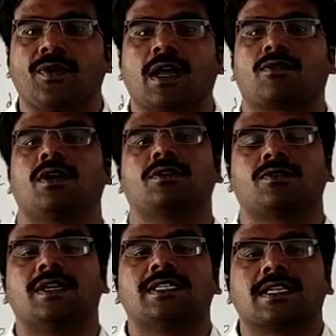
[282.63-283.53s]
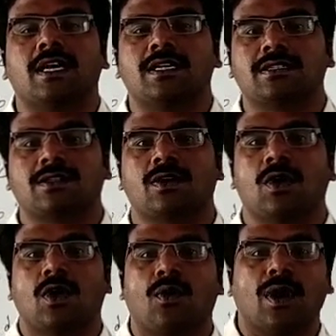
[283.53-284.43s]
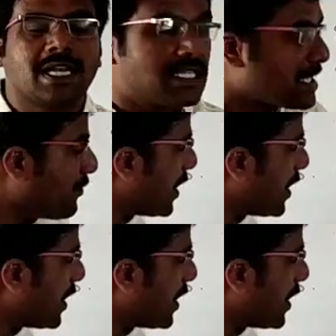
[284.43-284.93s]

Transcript: we are going to discuss what is the